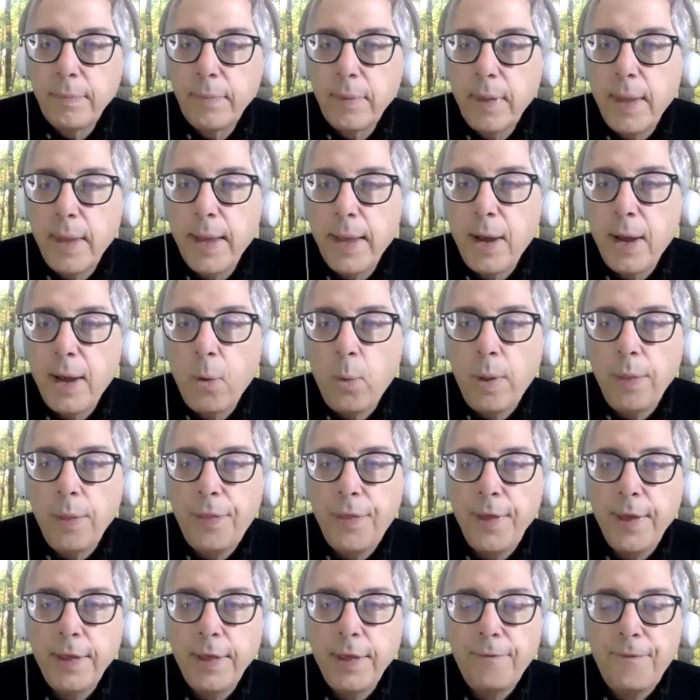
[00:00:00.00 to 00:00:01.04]
Yeah, one
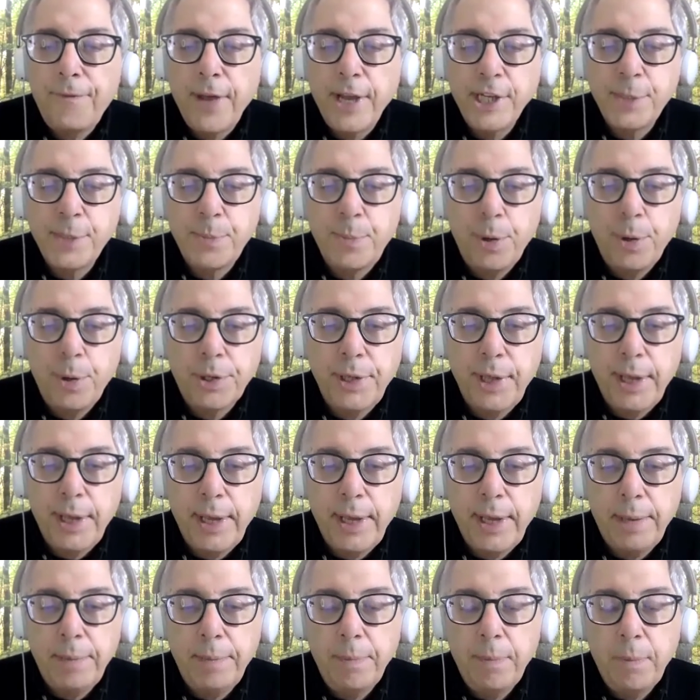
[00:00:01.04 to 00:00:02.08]
thing that Facebook
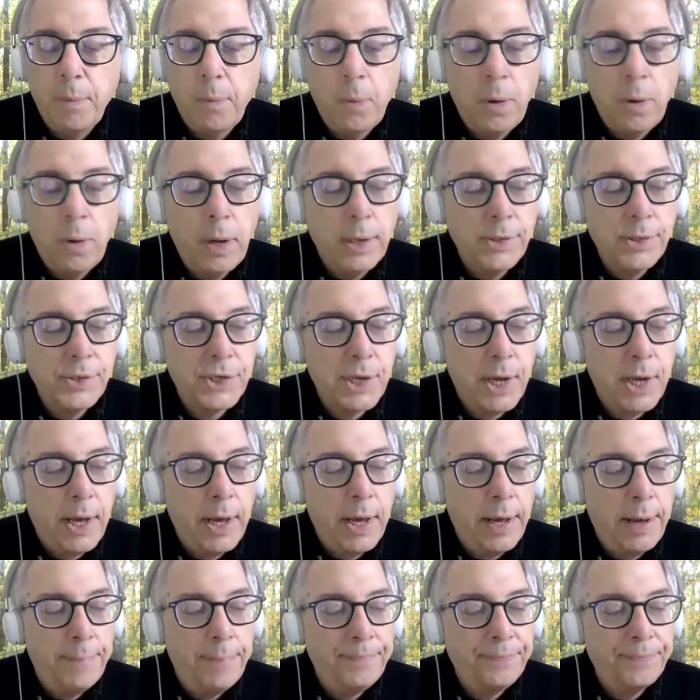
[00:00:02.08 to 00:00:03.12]
did was
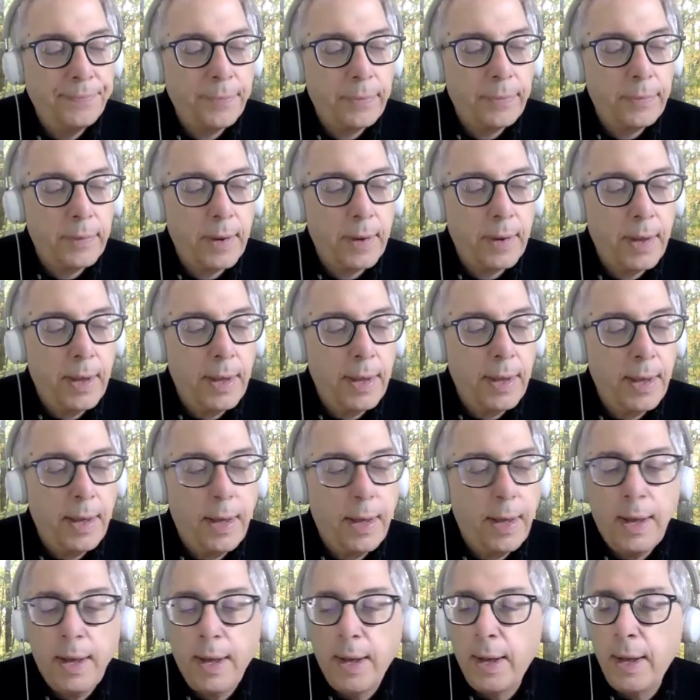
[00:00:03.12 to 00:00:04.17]
um,
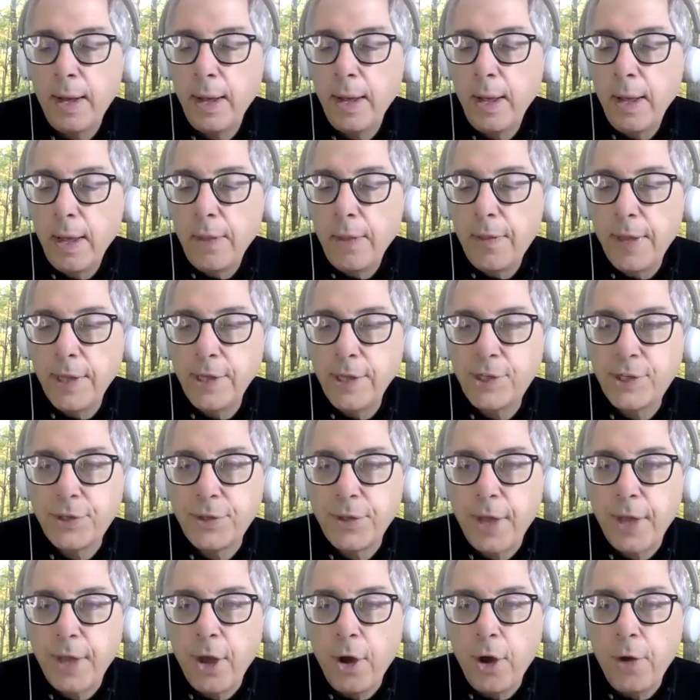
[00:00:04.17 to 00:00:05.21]
uh, they,
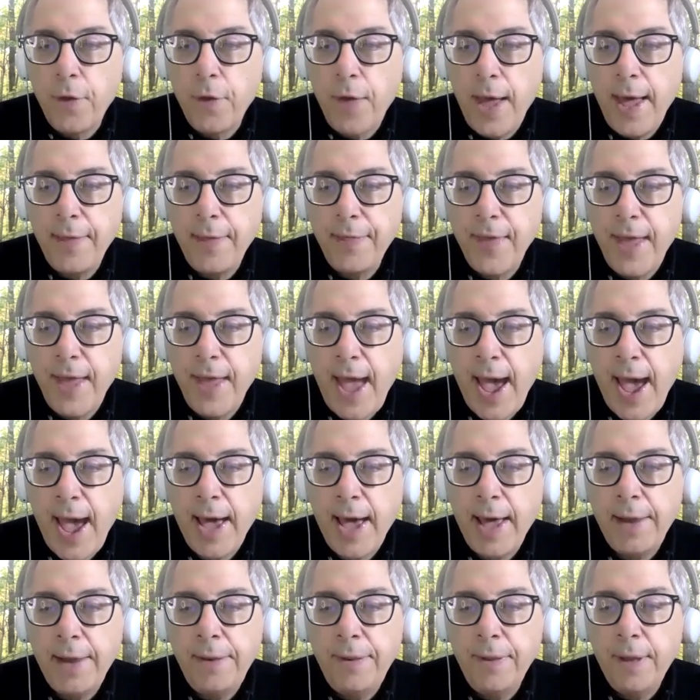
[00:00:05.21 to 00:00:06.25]
they, they
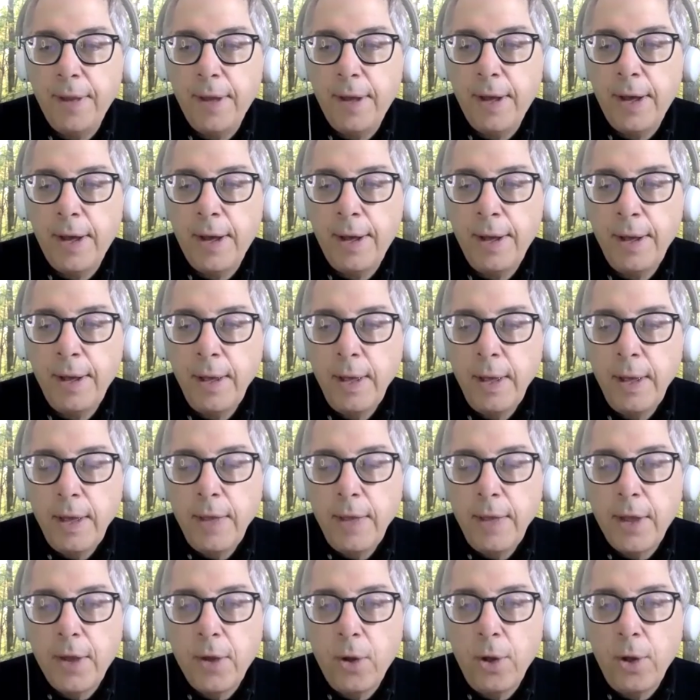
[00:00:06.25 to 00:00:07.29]
had, uh,
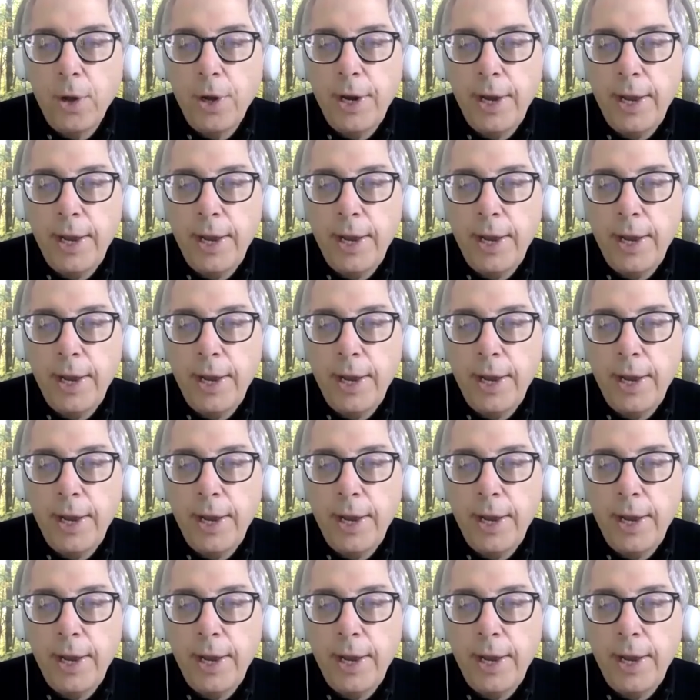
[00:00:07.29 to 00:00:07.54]
they call it an